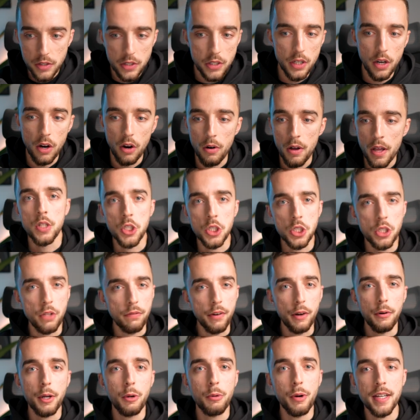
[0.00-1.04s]
So just a
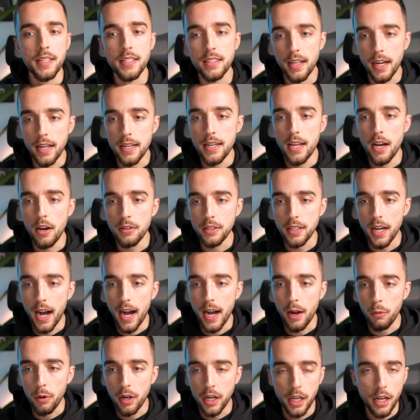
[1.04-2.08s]
very quick side note,
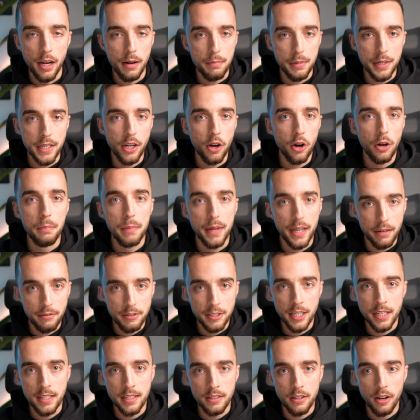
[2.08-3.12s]
I run a company called
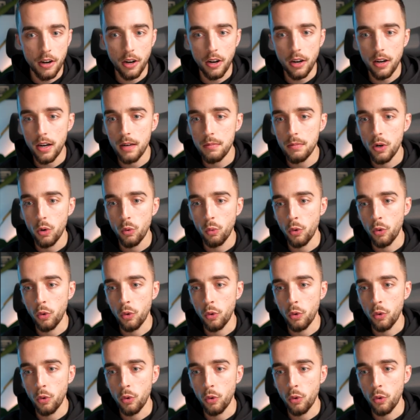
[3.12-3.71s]
paidadvertising.com.